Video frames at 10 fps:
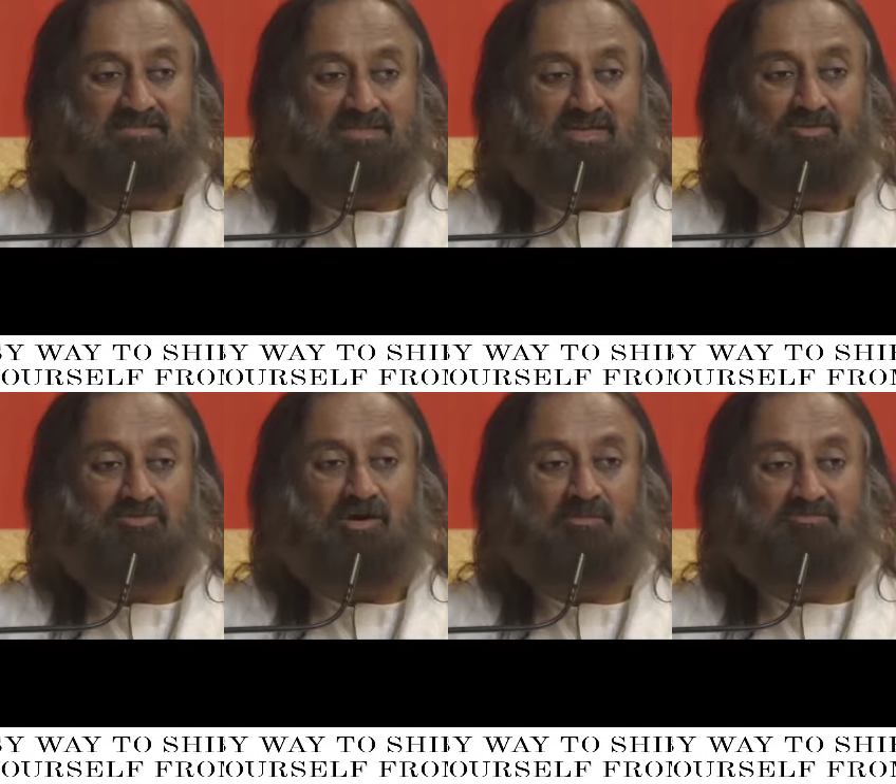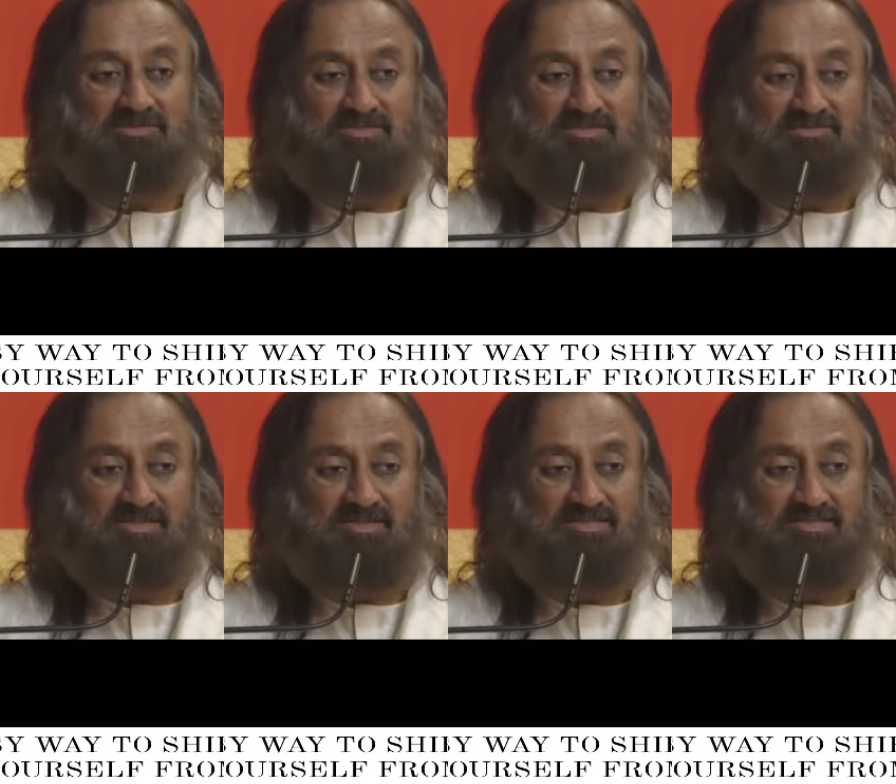There are two options
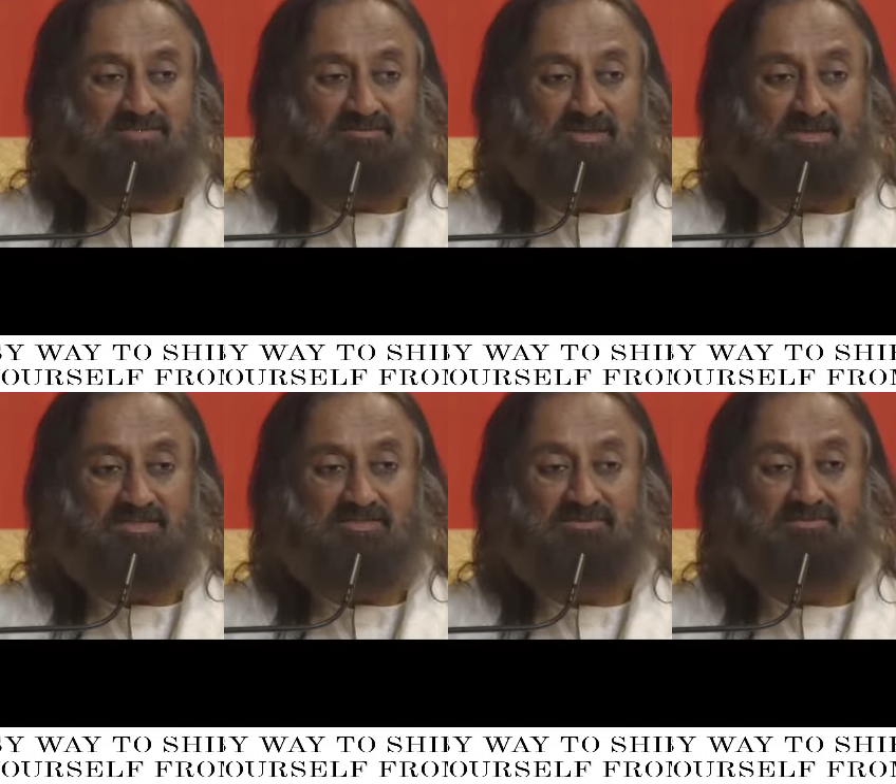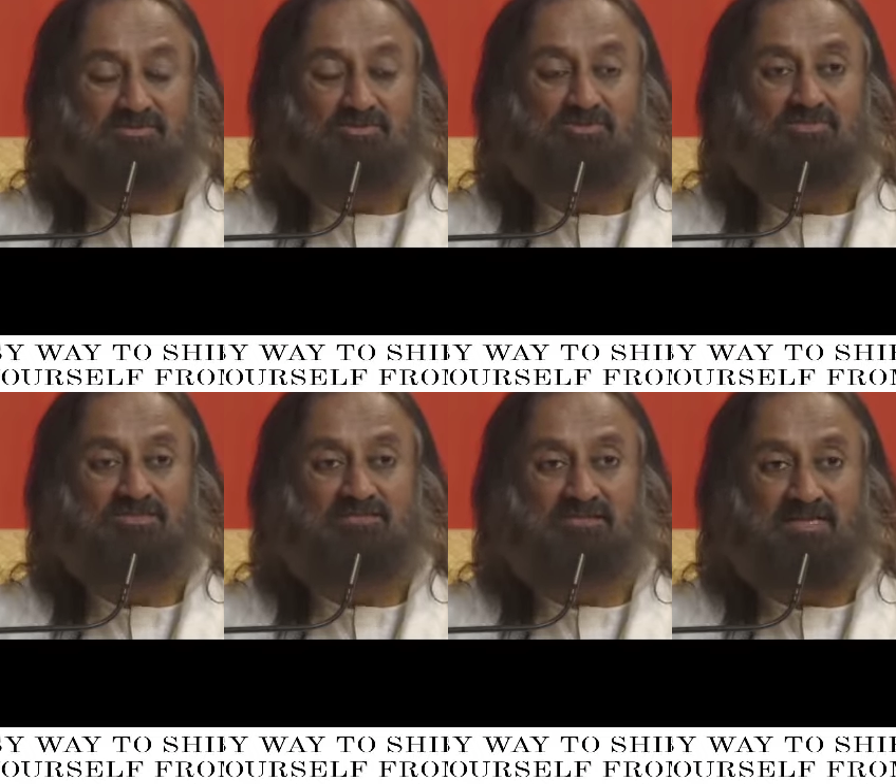for us. One is use
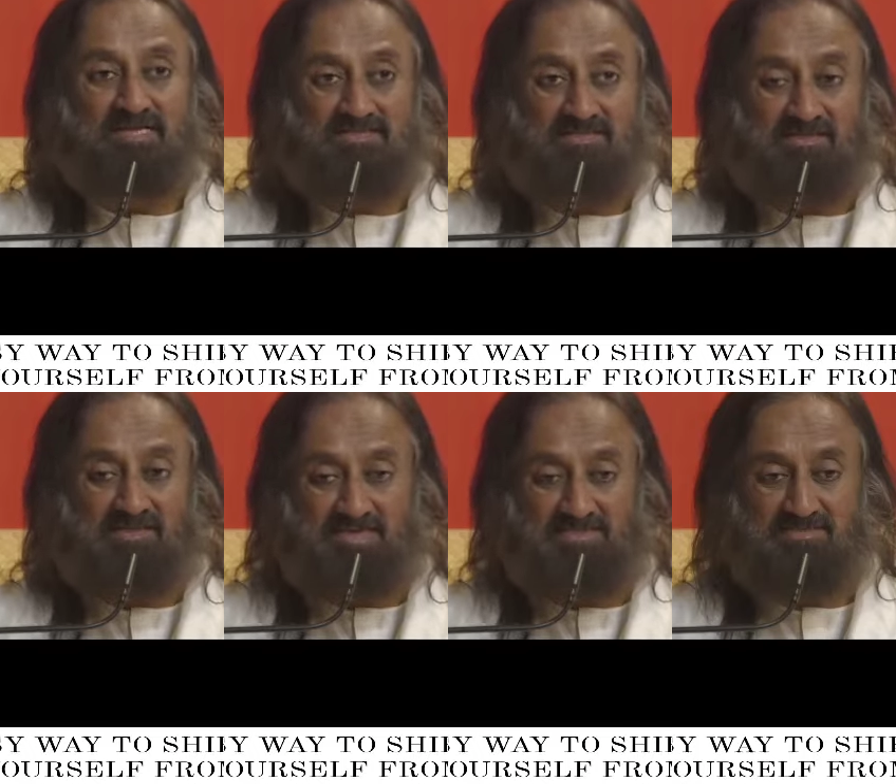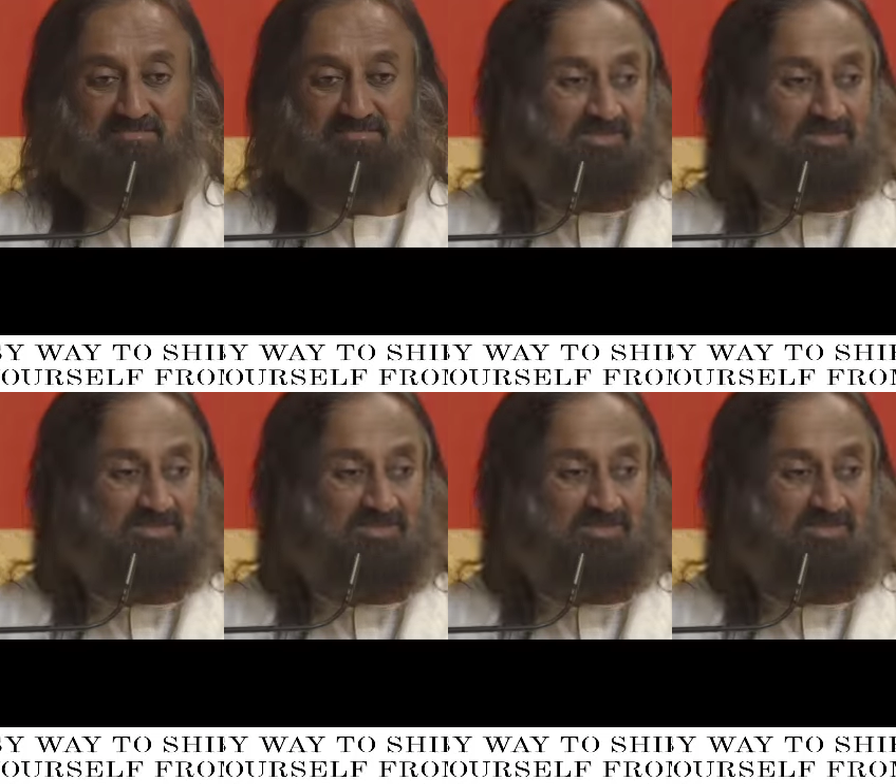it less and less.